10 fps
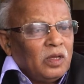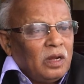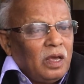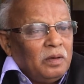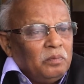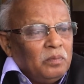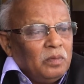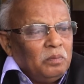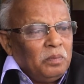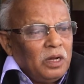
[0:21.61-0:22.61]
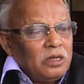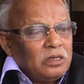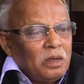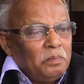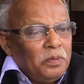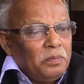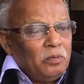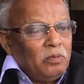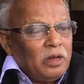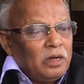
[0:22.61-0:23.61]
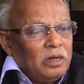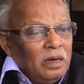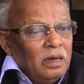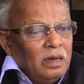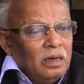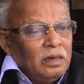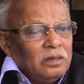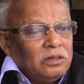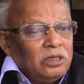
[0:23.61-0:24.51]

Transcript: Then I met some people who were